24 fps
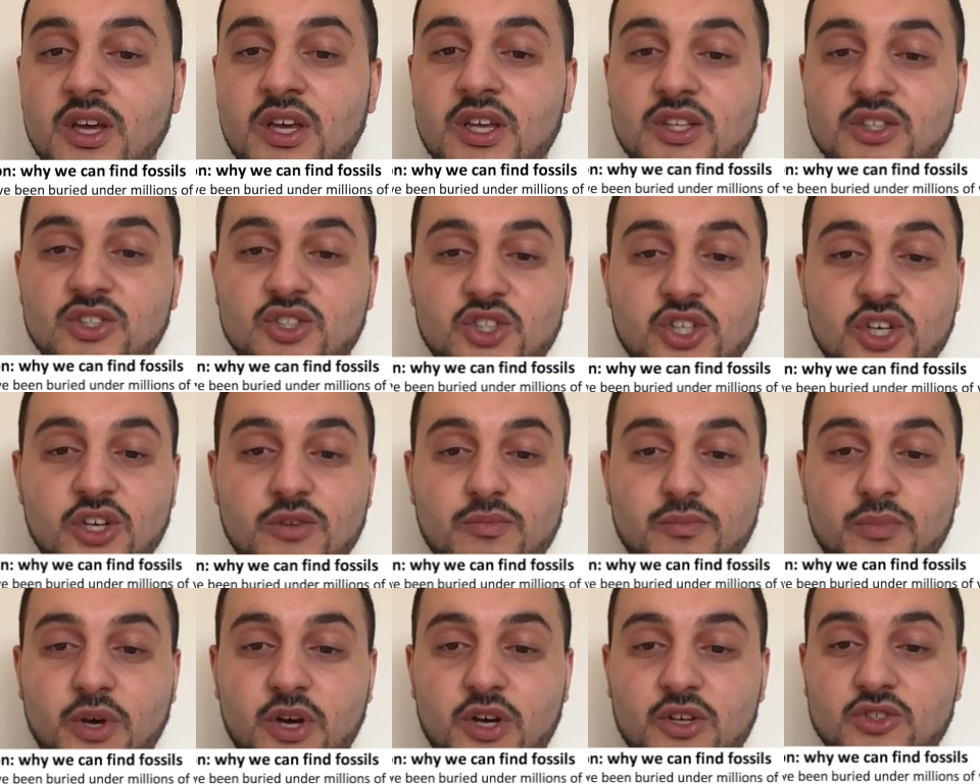In
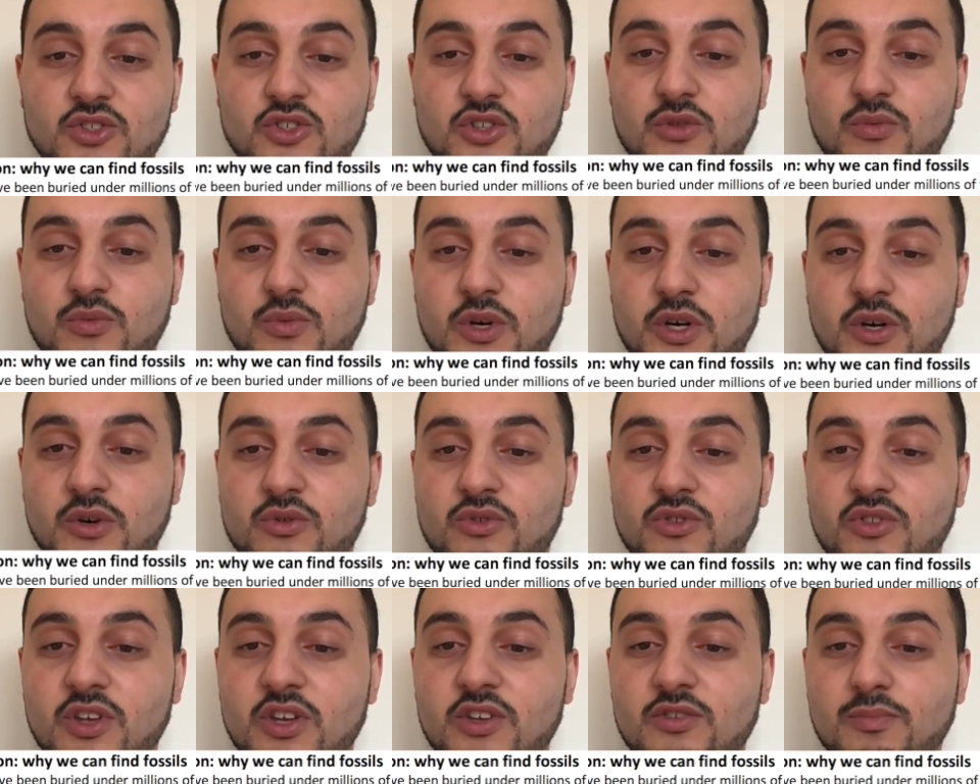certain parts of the world,
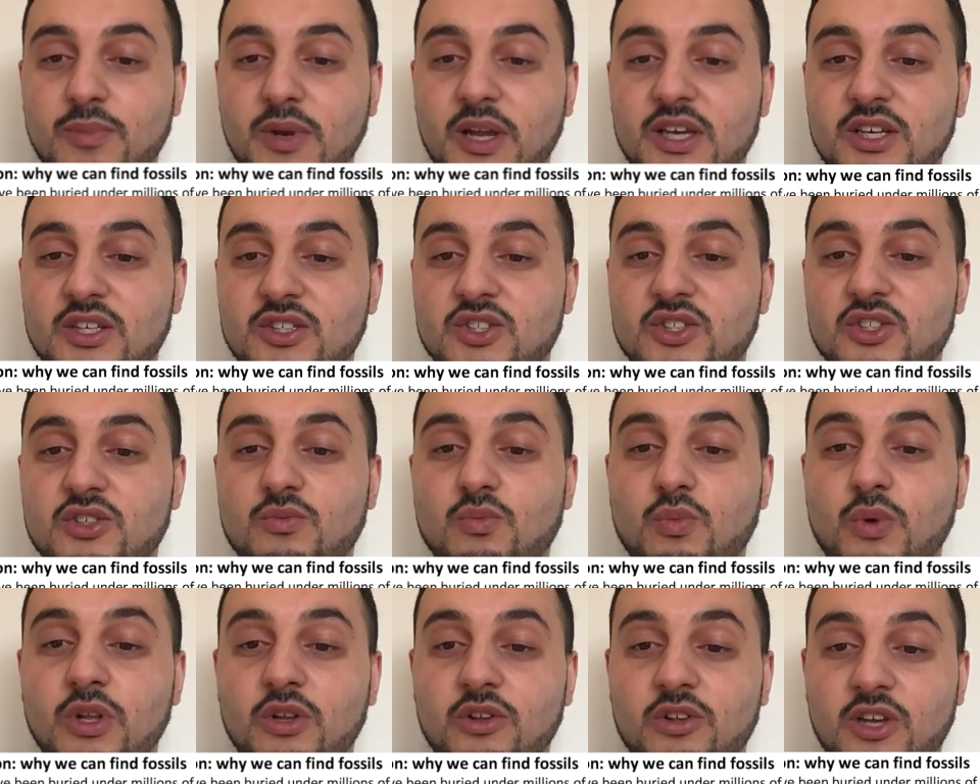these plates
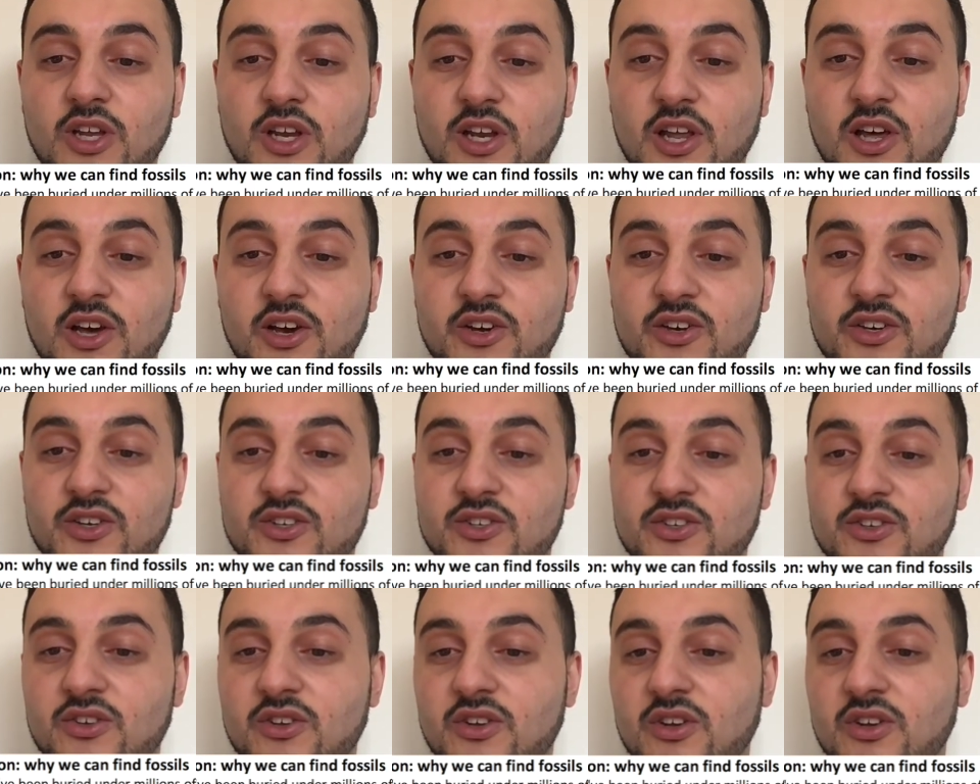will collide.